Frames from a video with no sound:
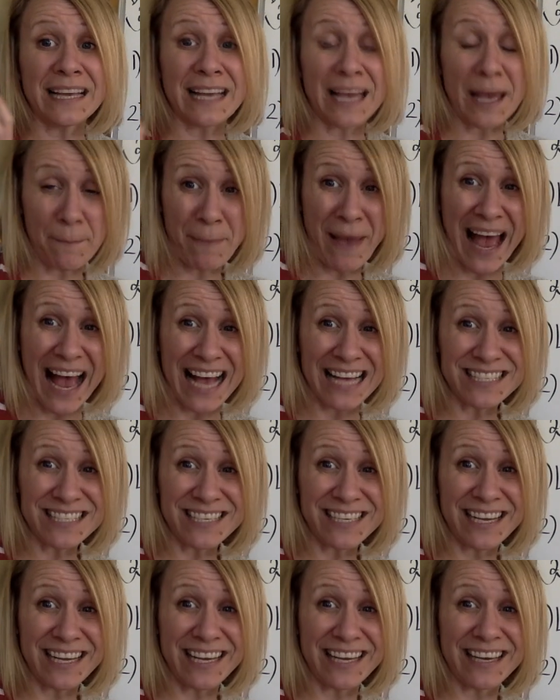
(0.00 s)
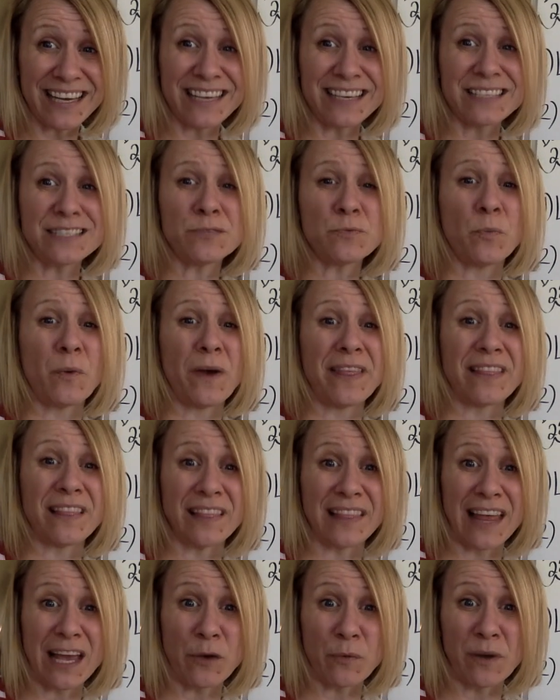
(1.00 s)
capacity is with
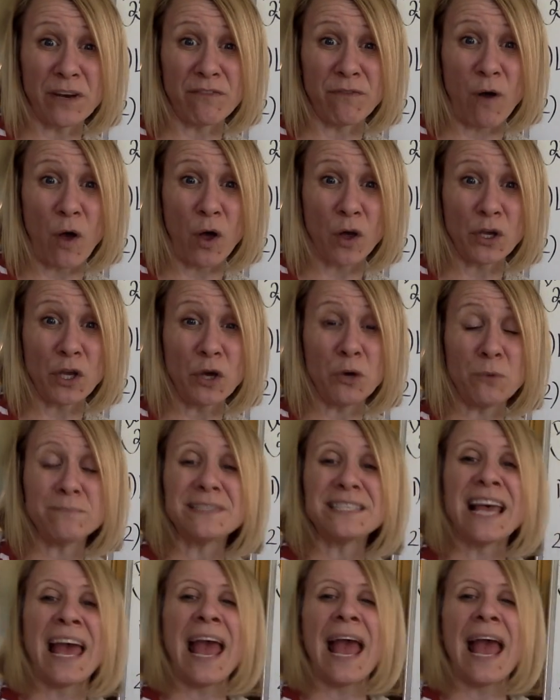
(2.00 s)
liquid volumes